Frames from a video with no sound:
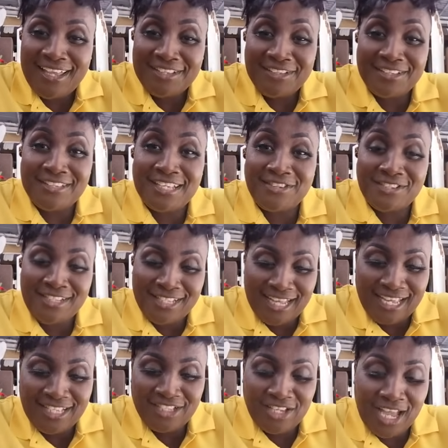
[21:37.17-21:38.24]
She said she did
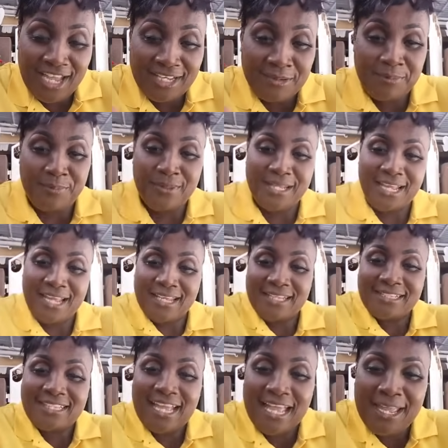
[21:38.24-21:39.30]
enjoy the play at the
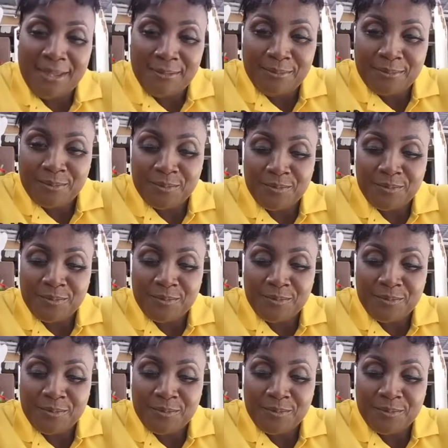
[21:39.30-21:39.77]
time.